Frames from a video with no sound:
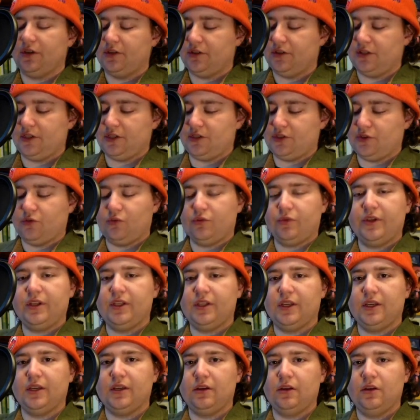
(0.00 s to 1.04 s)
it's a
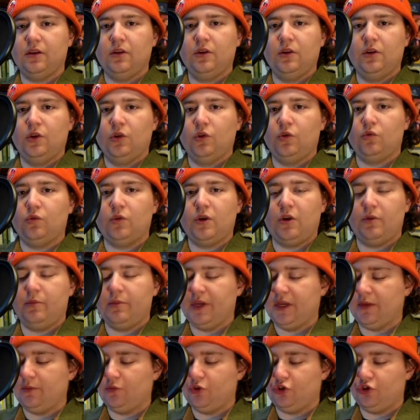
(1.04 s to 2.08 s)
really
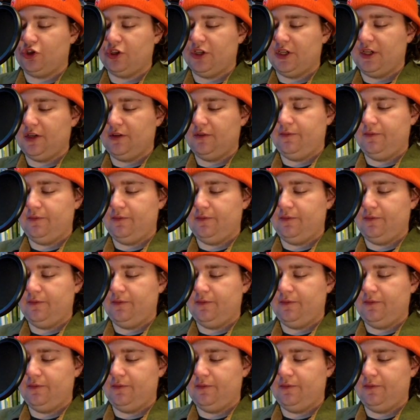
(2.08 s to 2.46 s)
well-made machine.